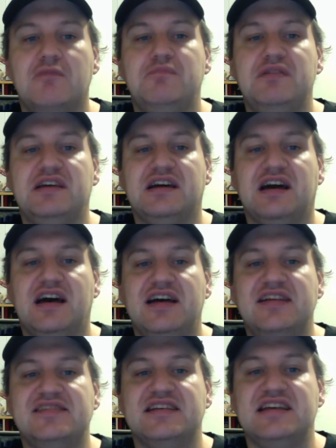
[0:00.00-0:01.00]

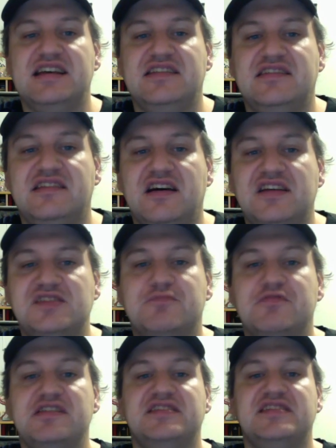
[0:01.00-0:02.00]
because it does
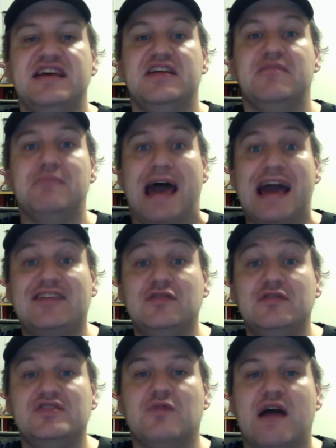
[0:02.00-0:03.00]
bring Sega back
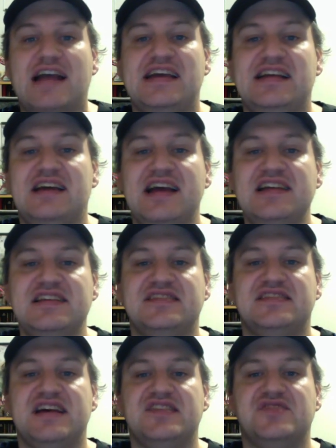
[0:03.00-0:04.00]
to its wacky
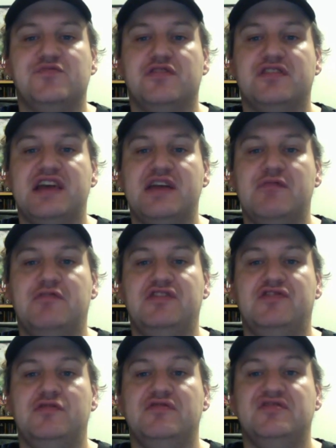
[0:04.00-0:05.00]
90s days, where they would
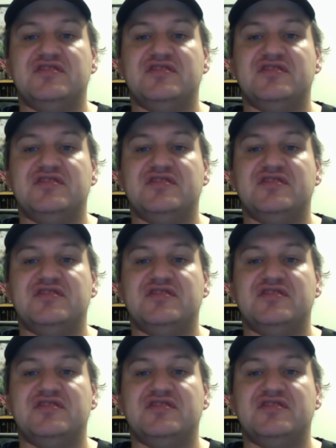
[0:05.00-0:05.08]
do